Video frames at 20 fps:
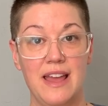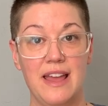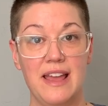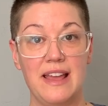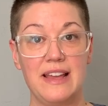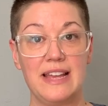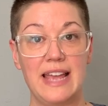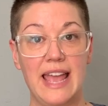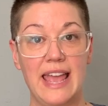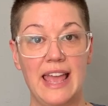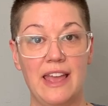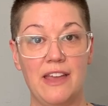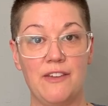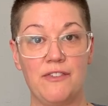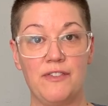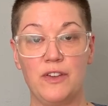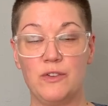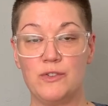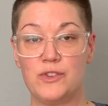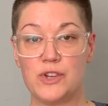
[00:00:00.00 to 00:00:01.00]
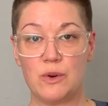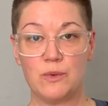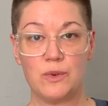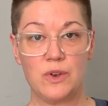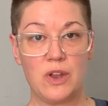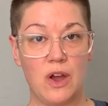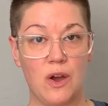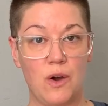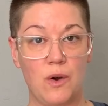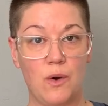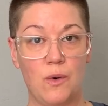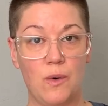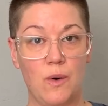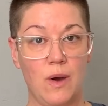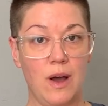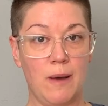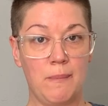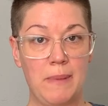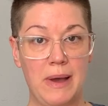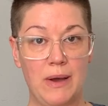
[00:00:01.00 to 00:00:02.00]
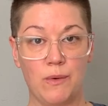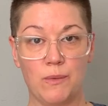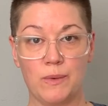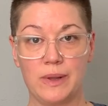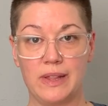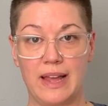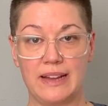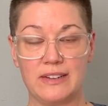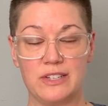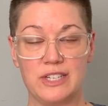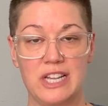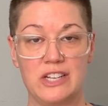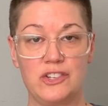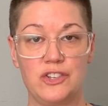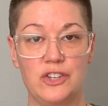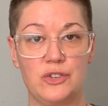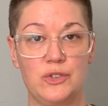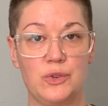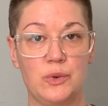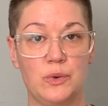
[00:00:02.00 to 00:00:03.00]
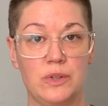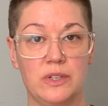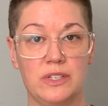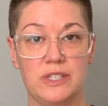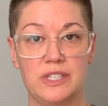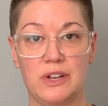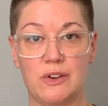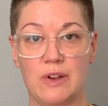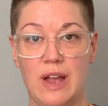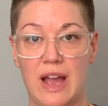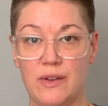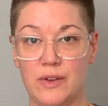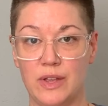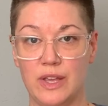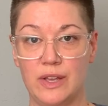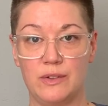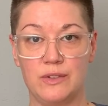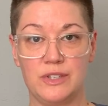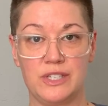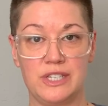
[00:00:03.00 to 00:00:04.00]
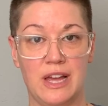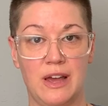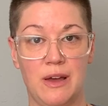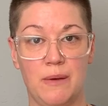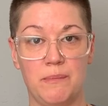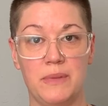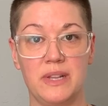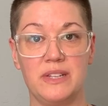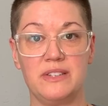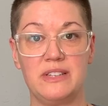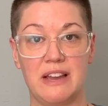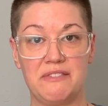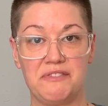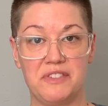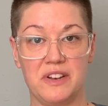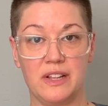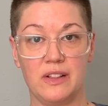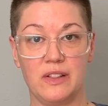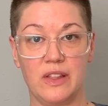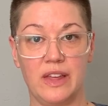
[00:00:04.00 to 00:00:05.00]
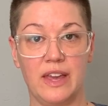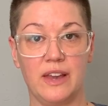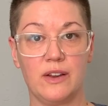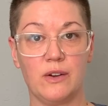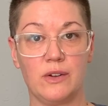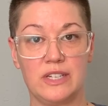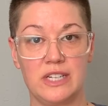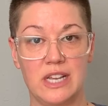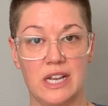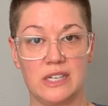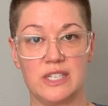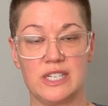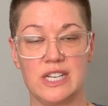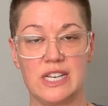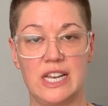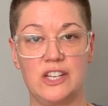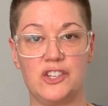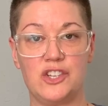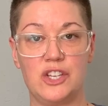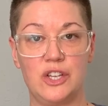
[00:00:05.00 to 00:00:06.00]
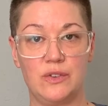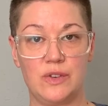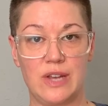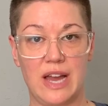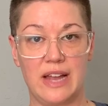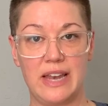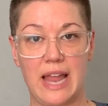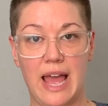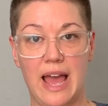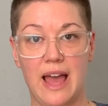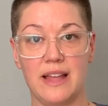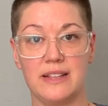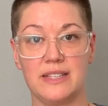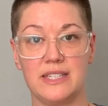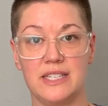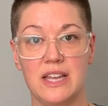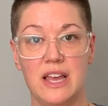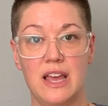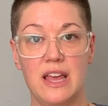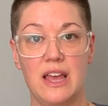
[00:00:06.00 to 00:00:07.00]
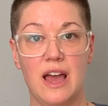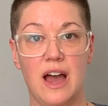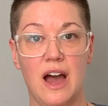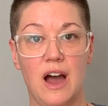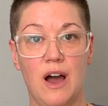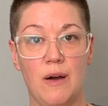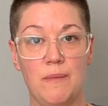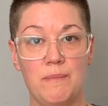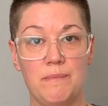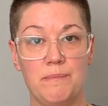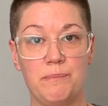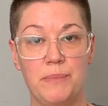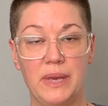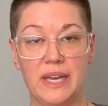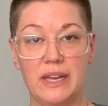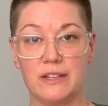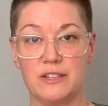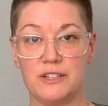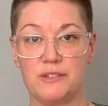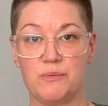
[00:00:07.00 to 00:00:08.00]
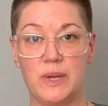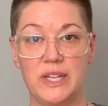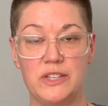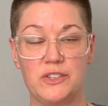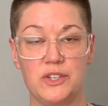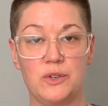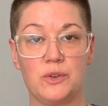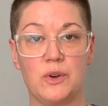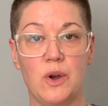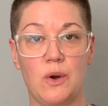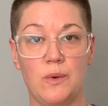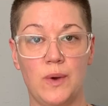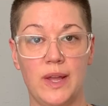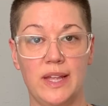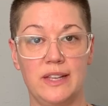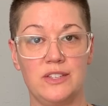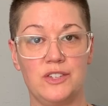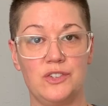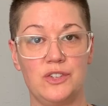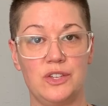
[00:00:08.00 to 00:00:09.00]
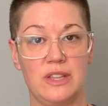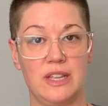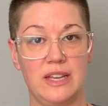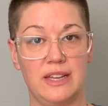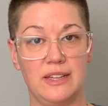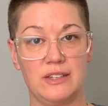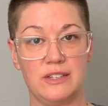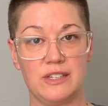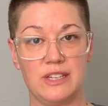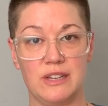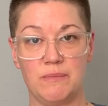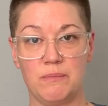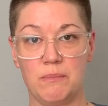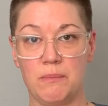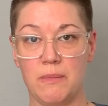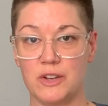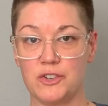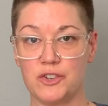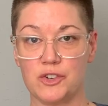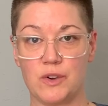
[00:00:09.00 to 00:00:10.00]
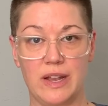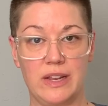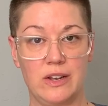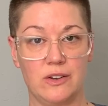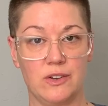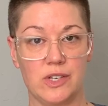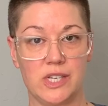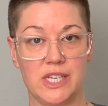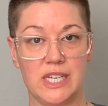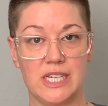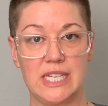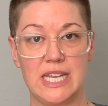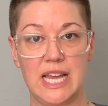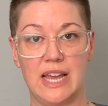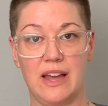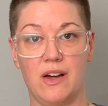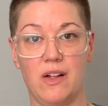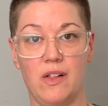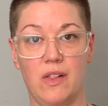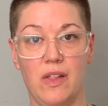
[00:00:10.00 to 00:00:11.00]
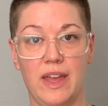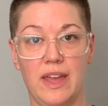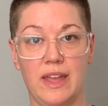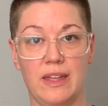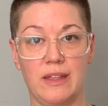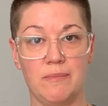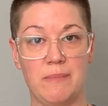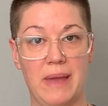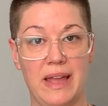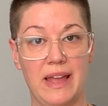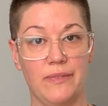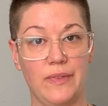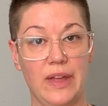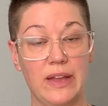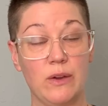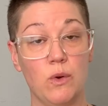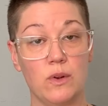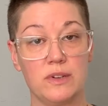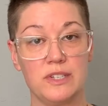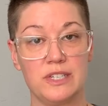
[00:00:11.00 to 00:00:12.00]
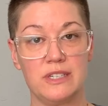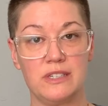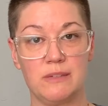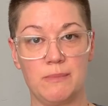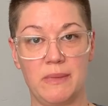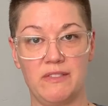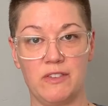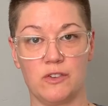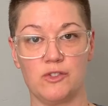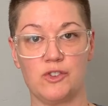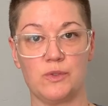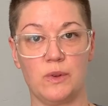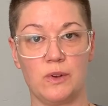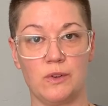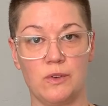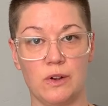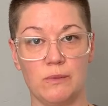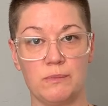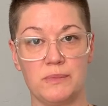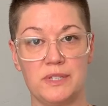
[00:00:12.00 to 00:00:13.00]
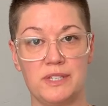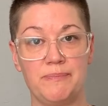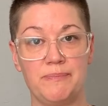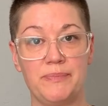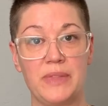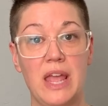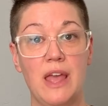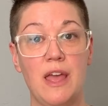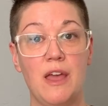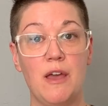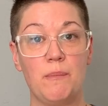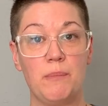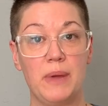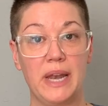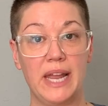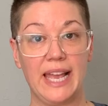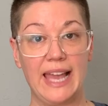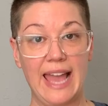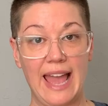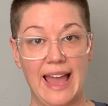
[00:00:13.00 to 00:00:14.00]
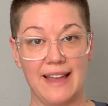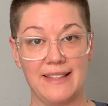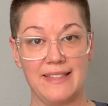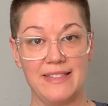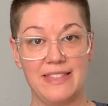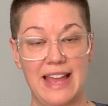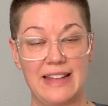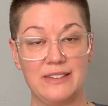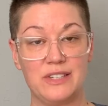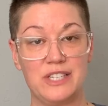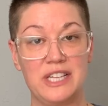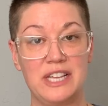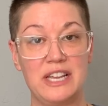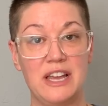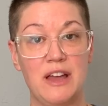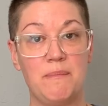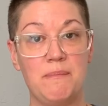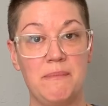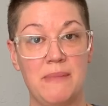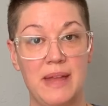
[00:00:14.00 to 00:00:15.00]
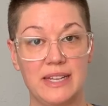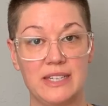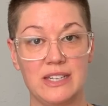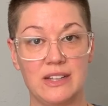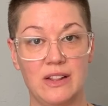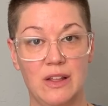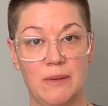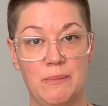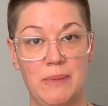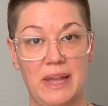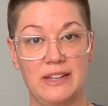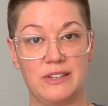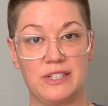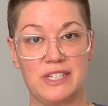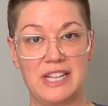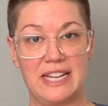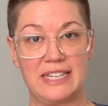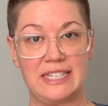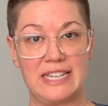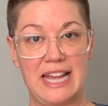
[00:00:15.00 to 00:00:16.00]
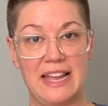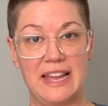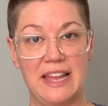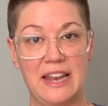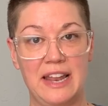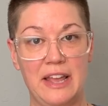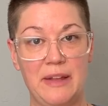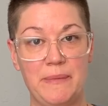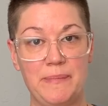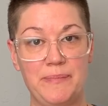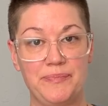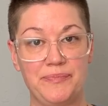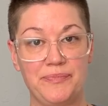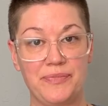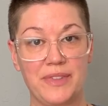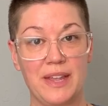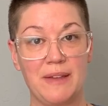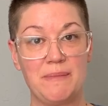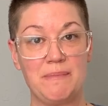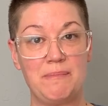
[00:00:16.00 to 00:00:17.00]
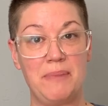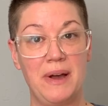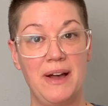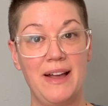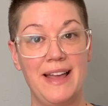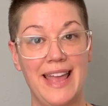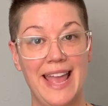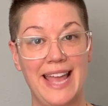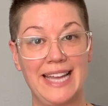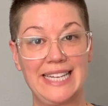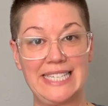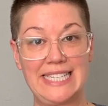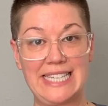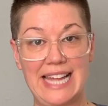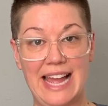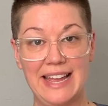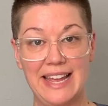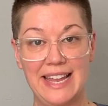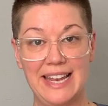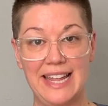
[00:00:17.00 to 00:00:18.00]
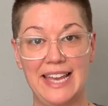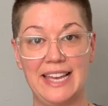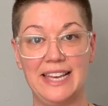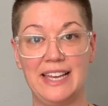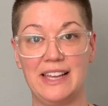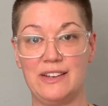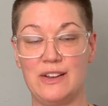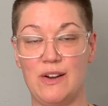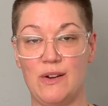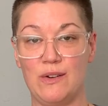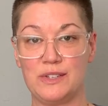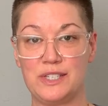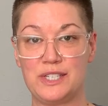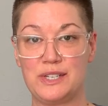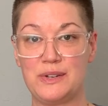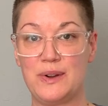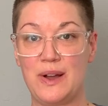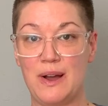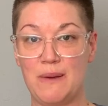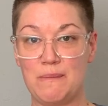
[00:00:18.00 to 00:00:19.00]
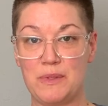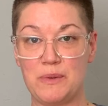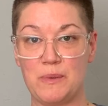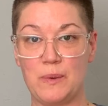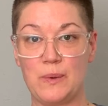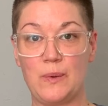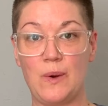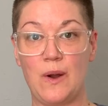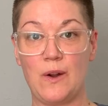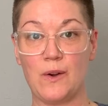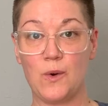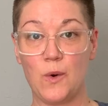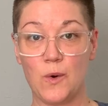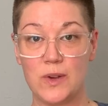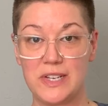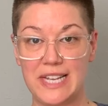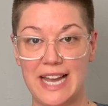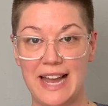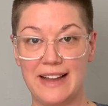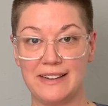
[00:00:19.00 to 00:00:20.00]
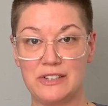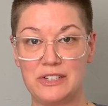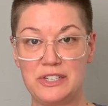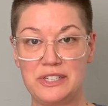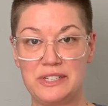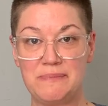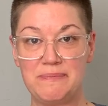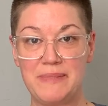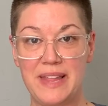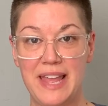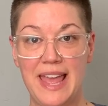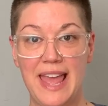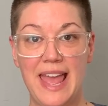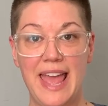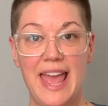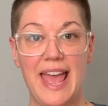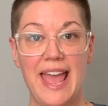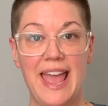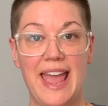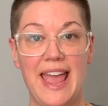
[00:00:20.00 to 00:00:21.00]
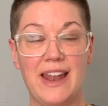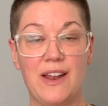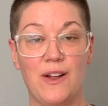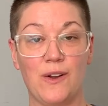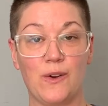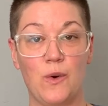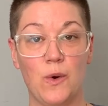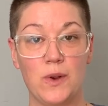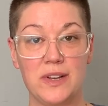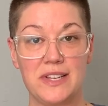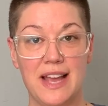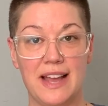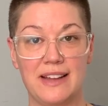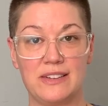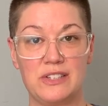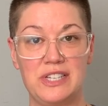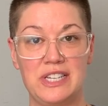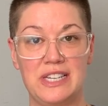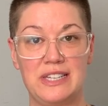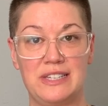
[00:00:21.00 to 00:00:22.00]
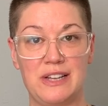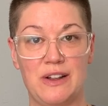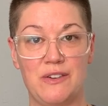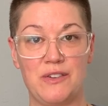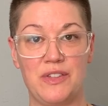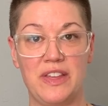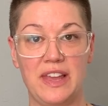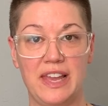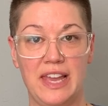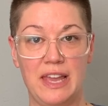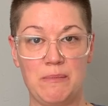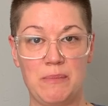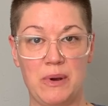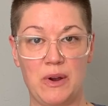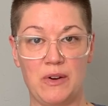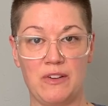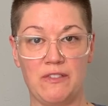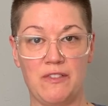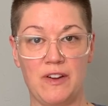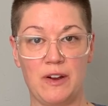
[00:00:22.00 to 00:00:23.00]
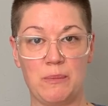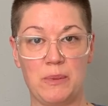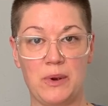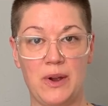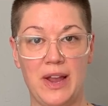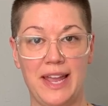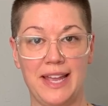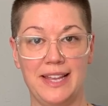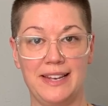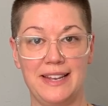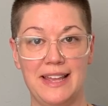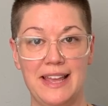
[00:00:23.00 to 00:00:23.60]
If you don't know about relaxation tools or how to use them, definitely go to destinationu.net because we do go into these in much greater detail in my online courses and my virtual groups. But again, that's the amygdala-based anxiety. But anxiety can also come through our cortex. And our cortex is our thinking part of our brain.